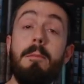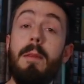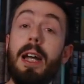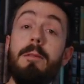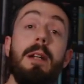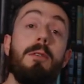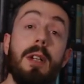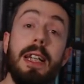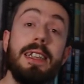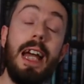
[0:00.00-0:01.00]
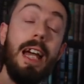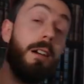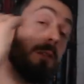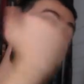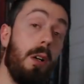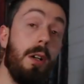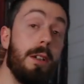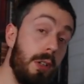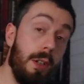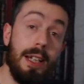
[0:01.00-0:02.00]
may have been released outside
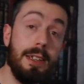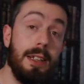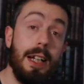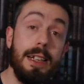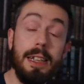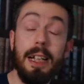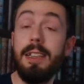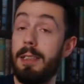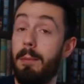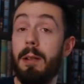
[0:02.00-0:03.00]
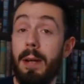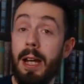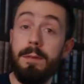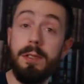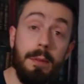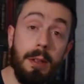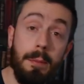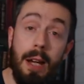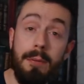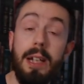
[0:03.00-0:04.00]
of two thousand eighteen. Some of them have, some of
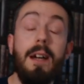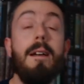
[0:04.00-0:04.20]
them haven't.